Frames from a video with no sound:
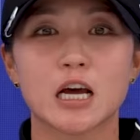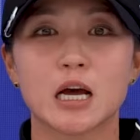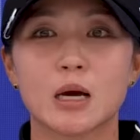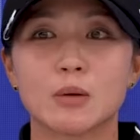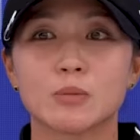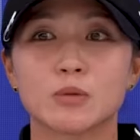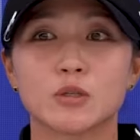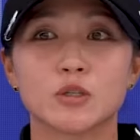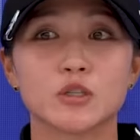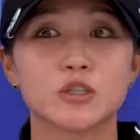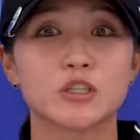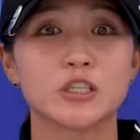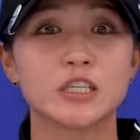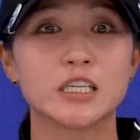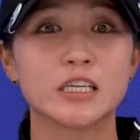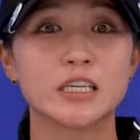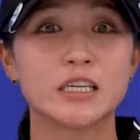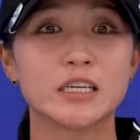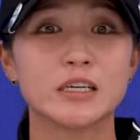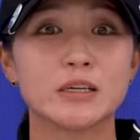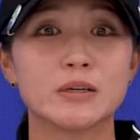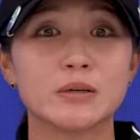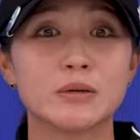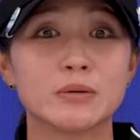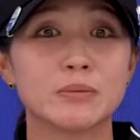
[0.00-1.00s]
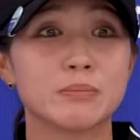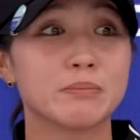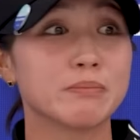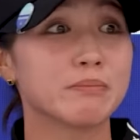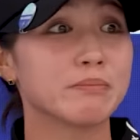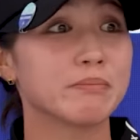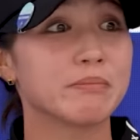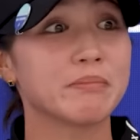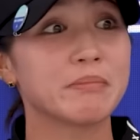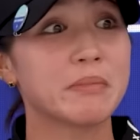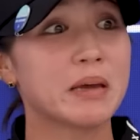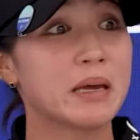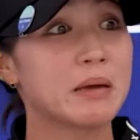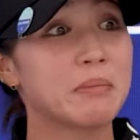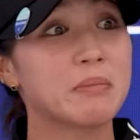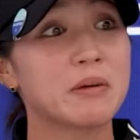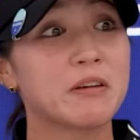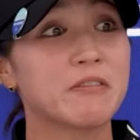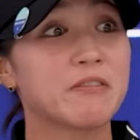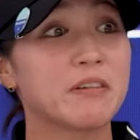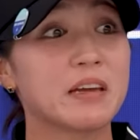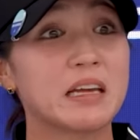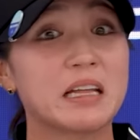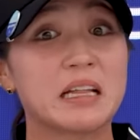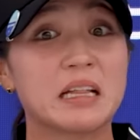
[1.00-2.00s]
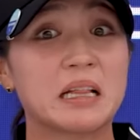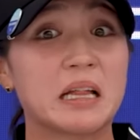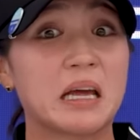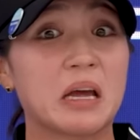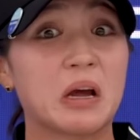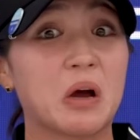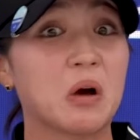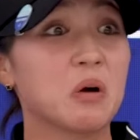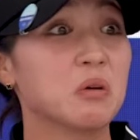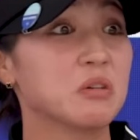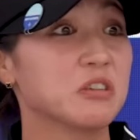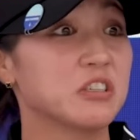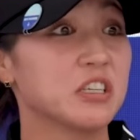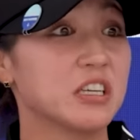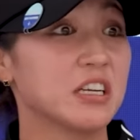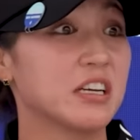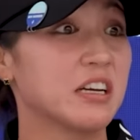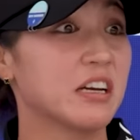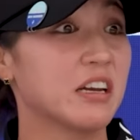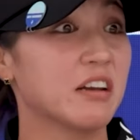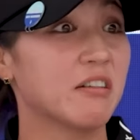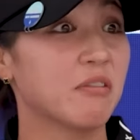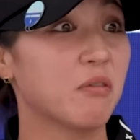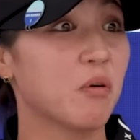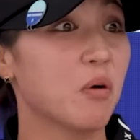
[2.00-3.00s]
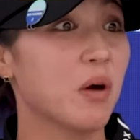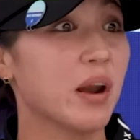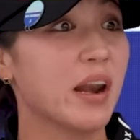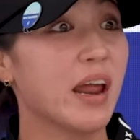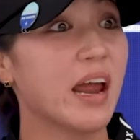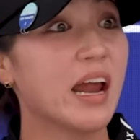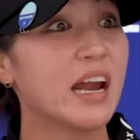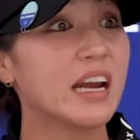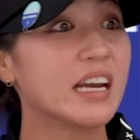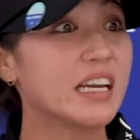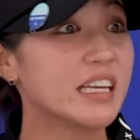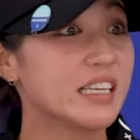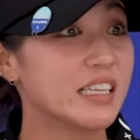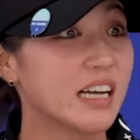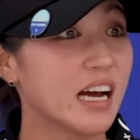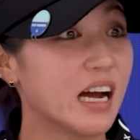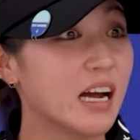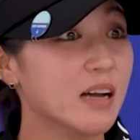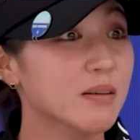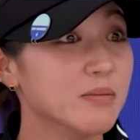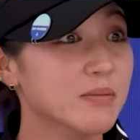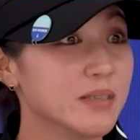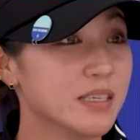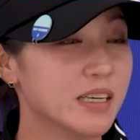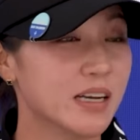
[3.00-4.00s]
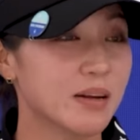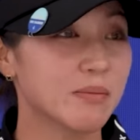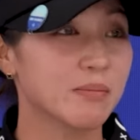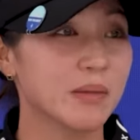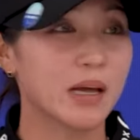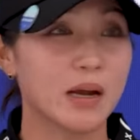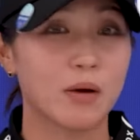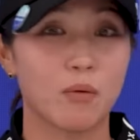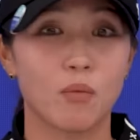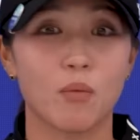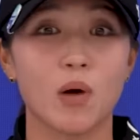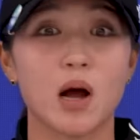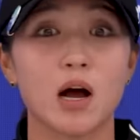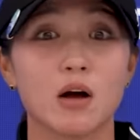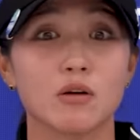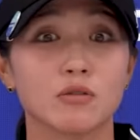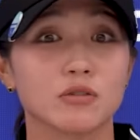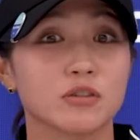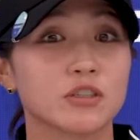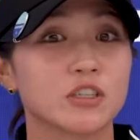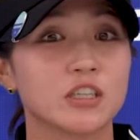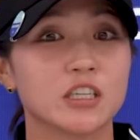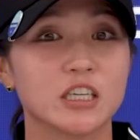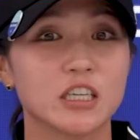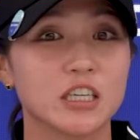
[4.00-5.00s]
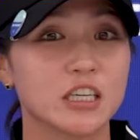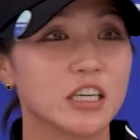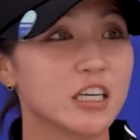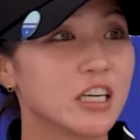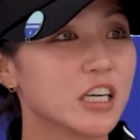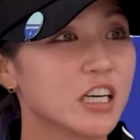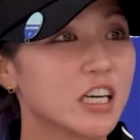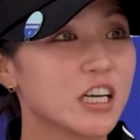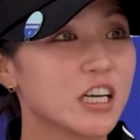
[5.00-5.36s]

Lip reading: I'm sure she may be feeling like, oh, she could have won 80 times, and I'm like, wow, she's,